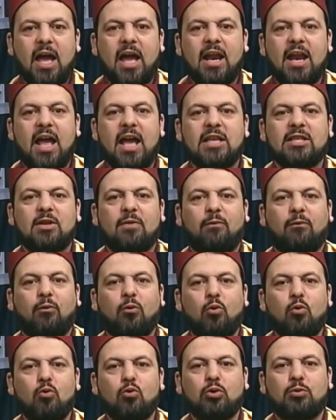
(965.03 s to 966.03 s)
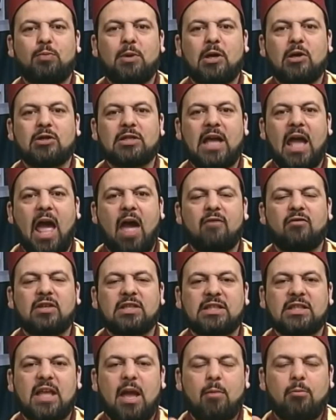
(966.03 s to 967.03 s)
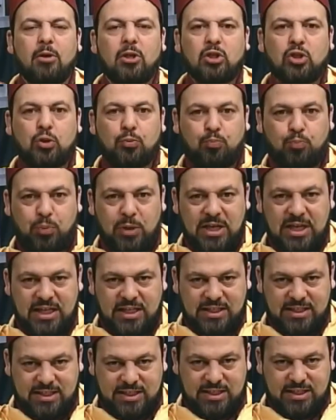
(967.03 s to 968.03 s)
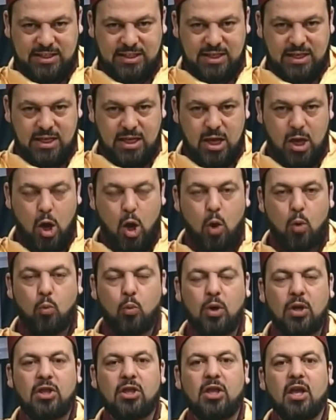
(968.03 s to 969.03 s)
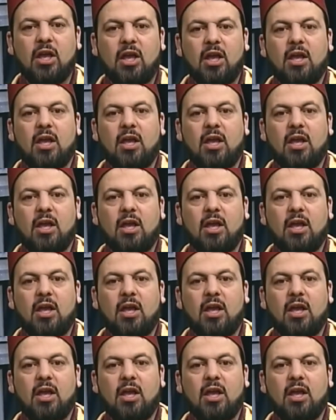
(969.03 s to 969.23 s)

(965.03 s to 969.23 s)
and as a fruit, because I have established peace with